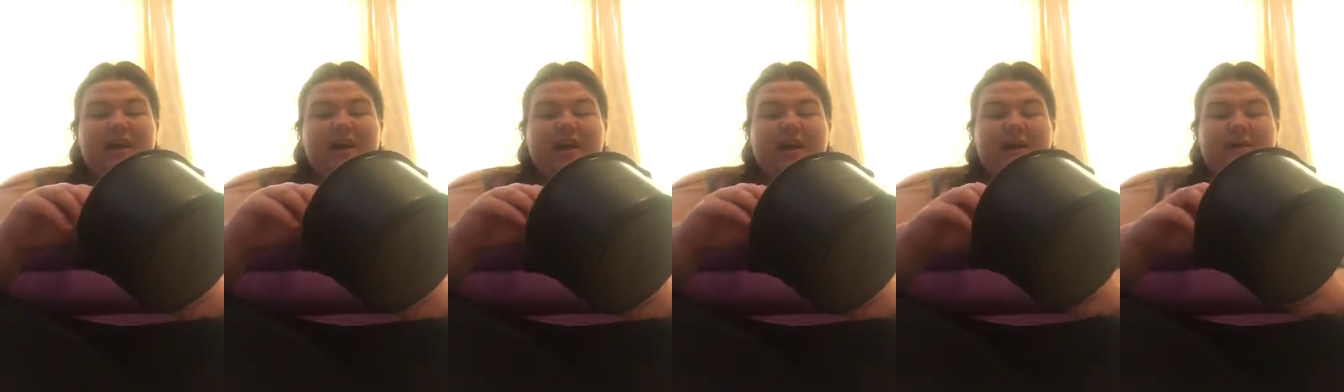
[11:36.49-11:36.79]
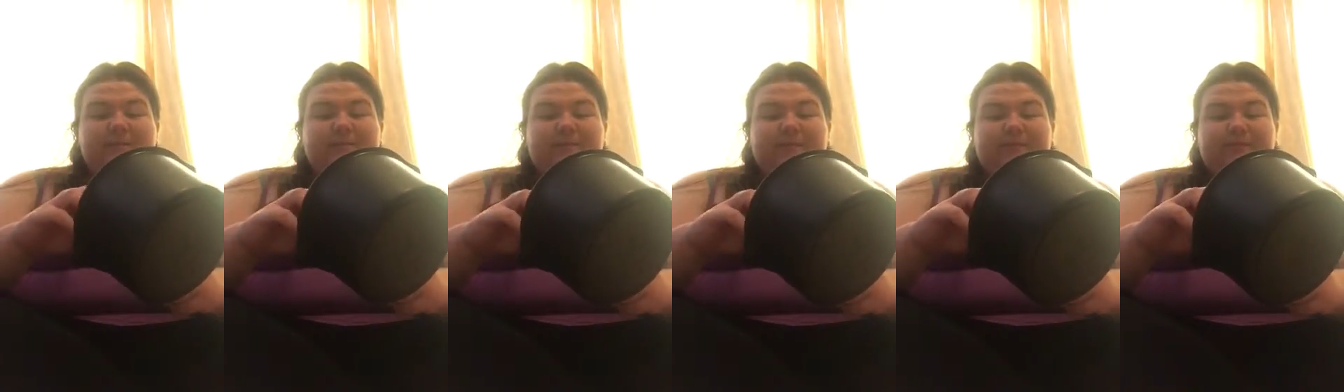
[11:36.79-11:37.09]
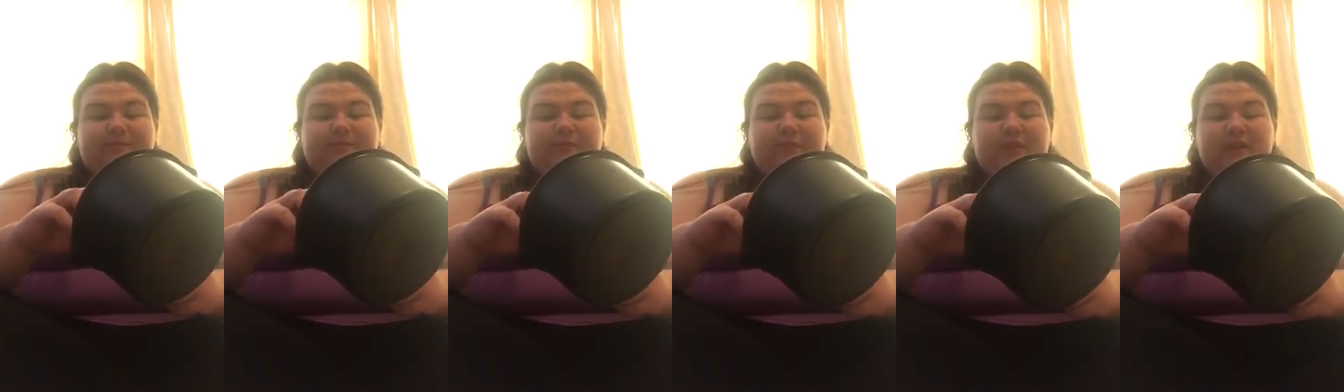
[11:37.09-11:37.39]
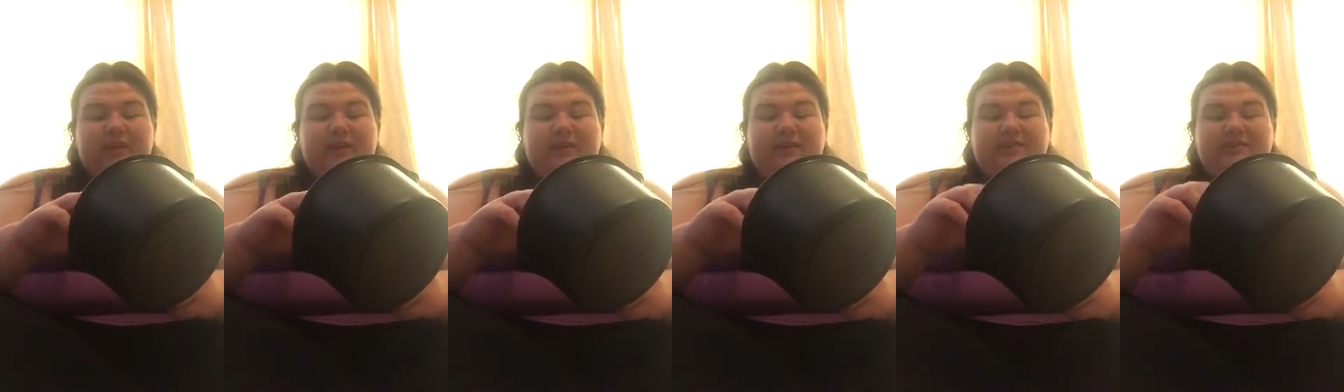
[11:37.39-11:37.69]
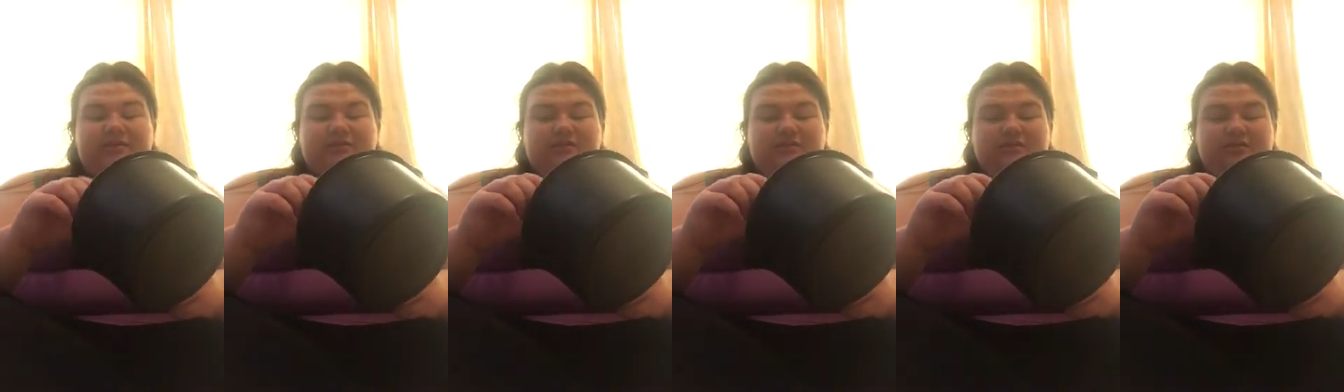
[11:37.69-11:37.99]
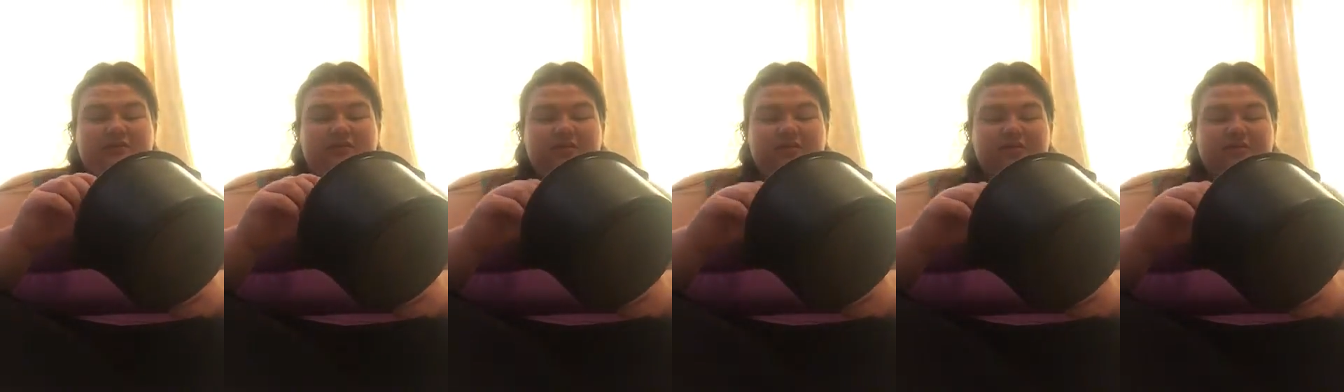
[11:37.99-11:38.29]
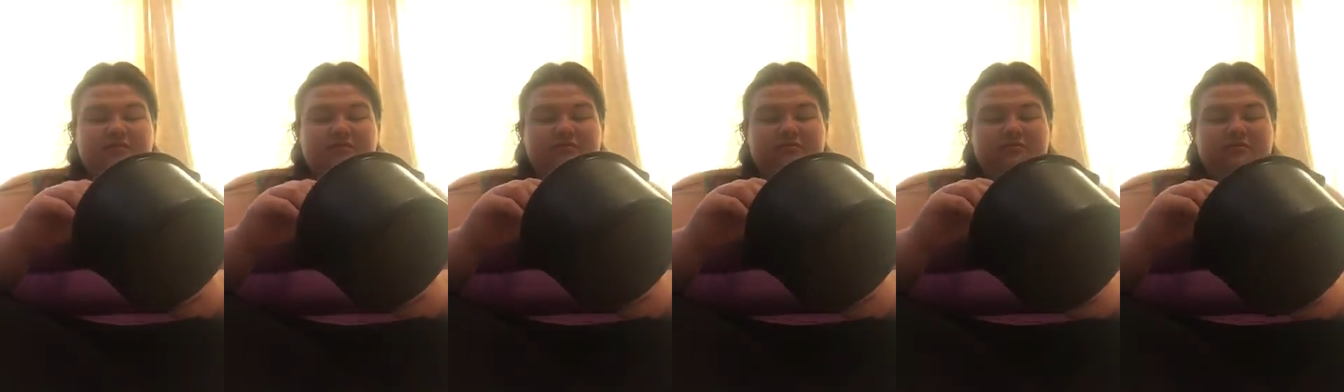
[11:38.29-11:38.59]
Yeah, it's not a,
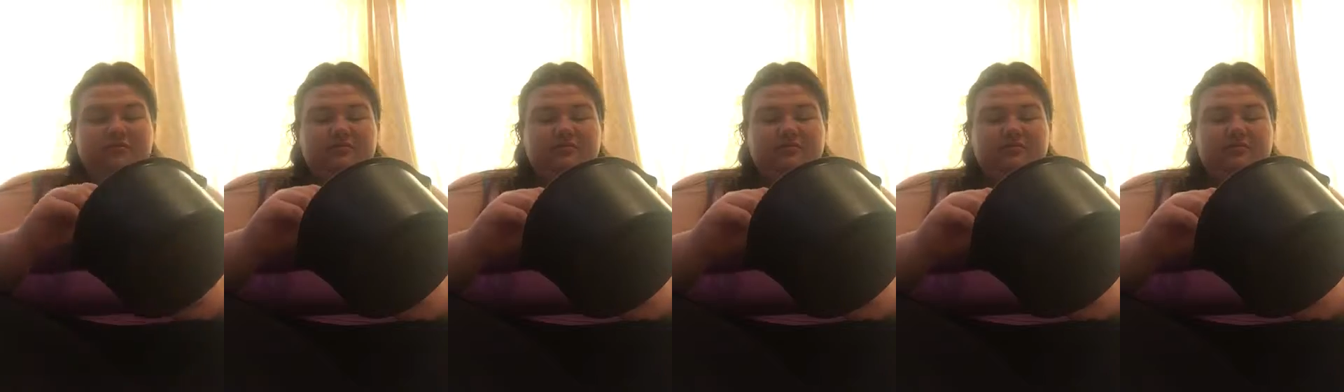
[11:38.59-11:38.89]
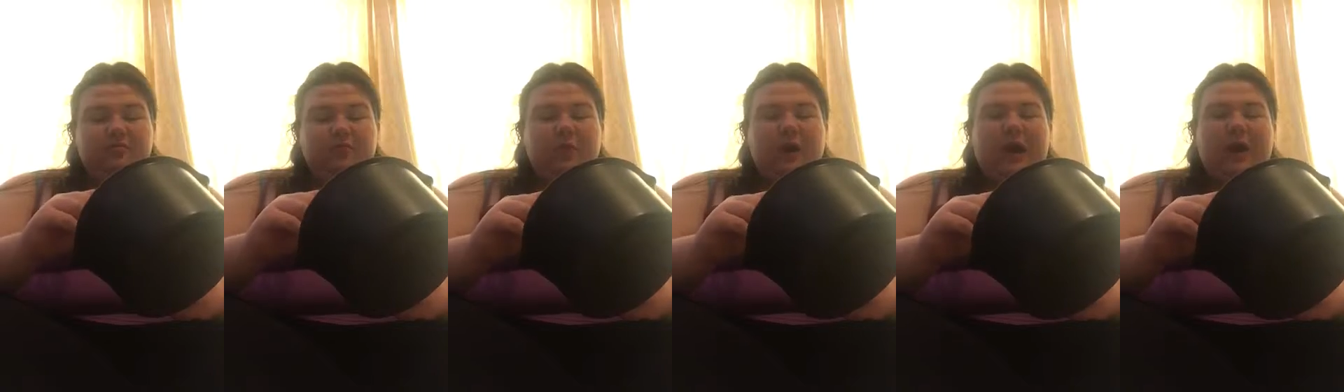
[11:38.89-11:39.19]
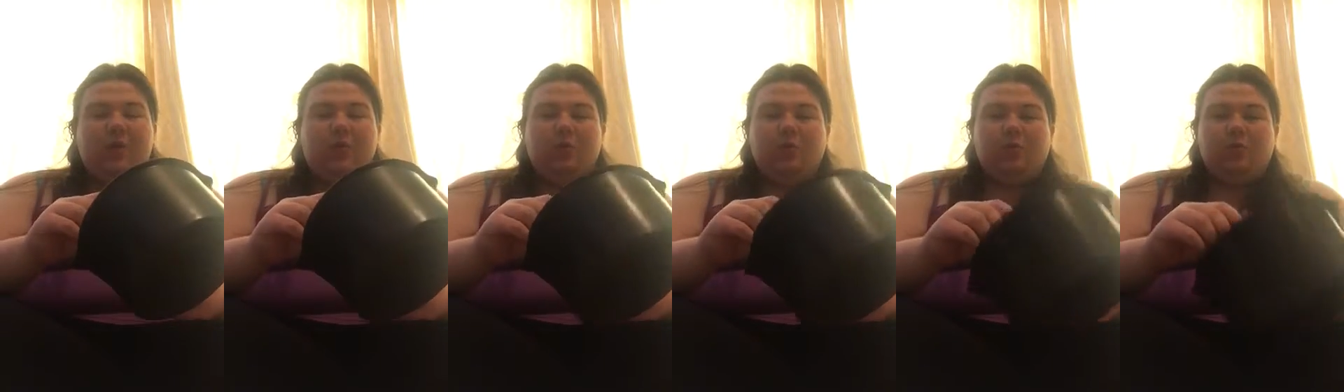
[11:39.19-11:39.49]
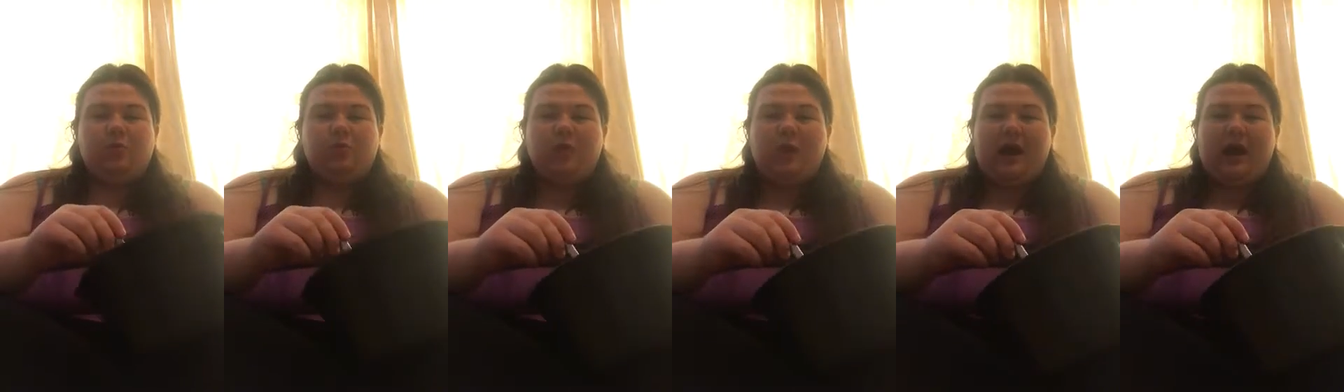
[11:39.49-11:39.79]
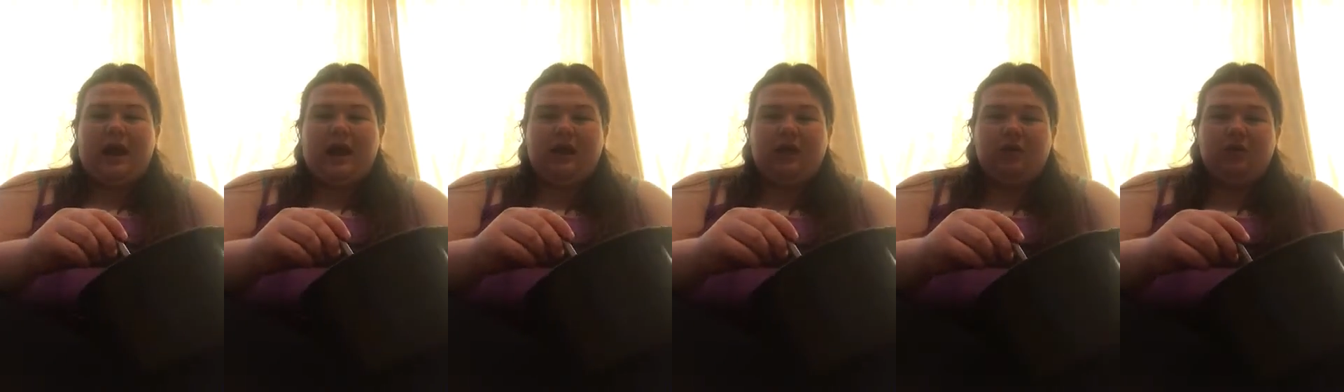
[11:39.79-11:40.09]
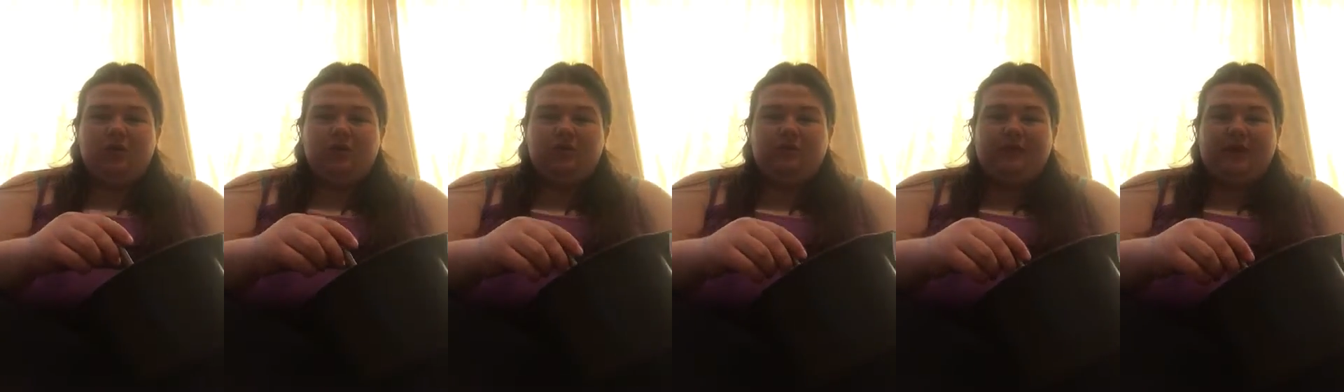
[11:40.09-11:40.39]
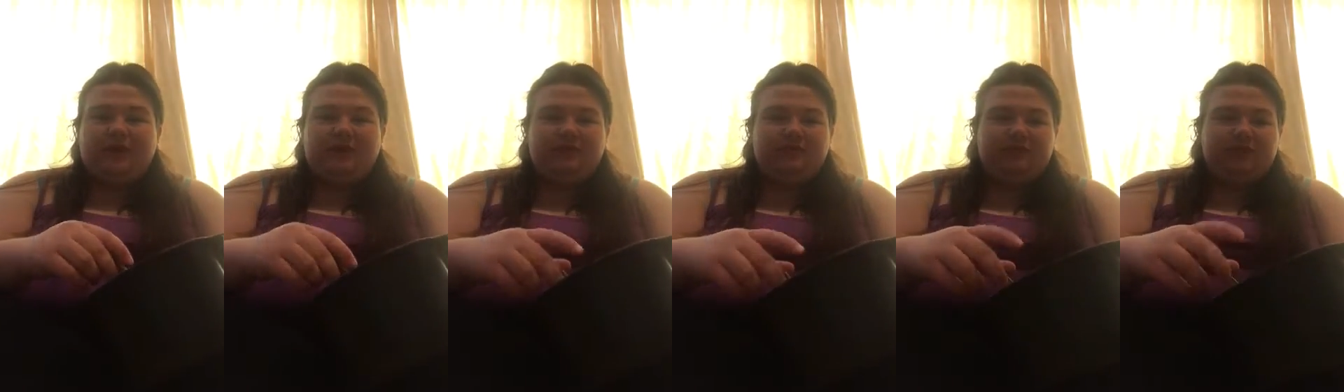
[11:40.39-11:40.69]
wow,
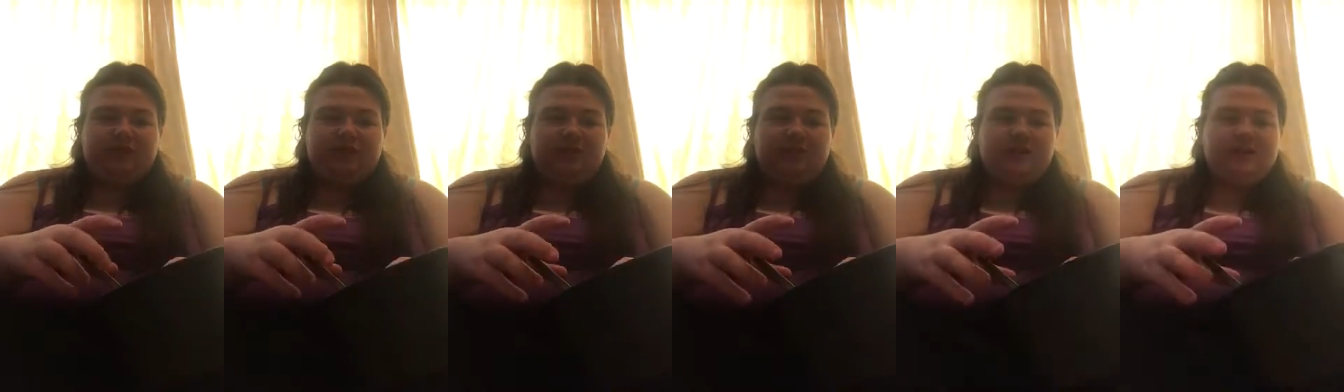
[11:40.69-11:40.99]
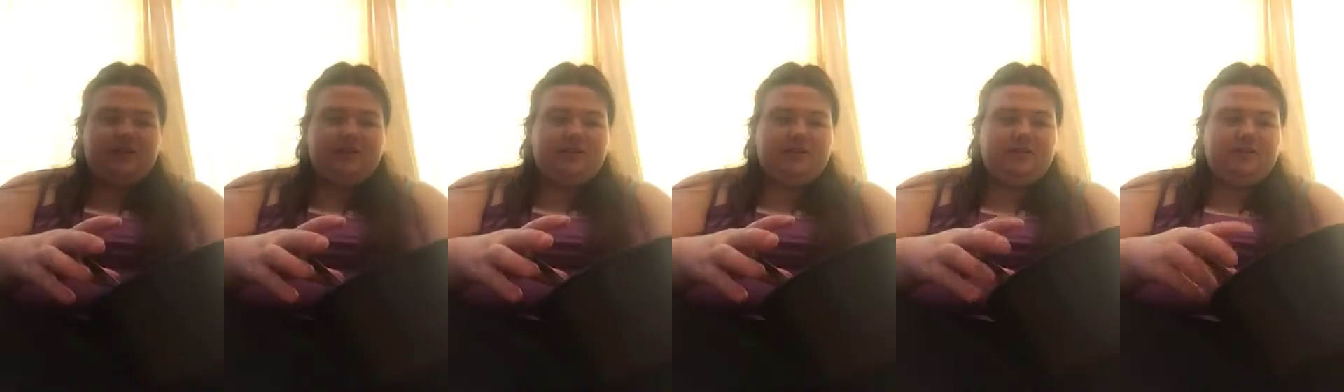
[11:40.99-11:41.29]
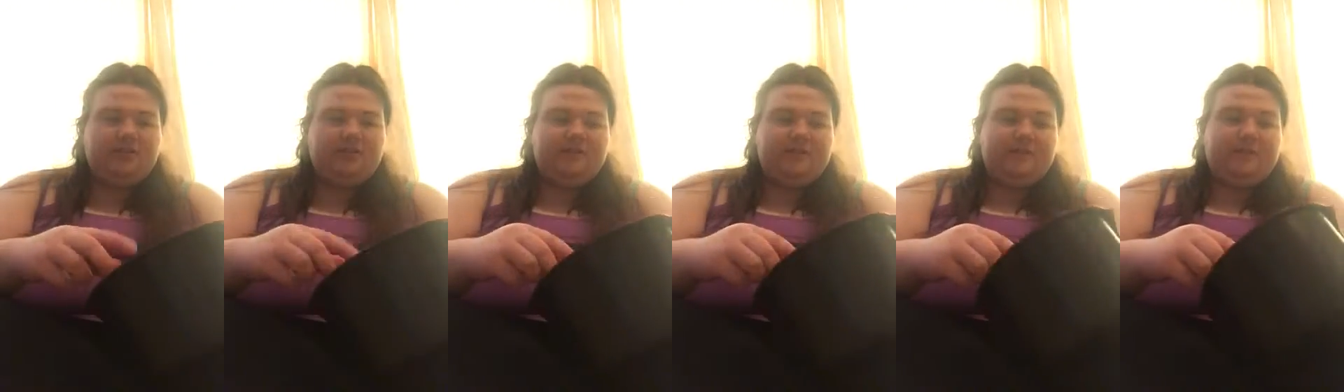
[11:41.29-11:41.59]
that's really nice.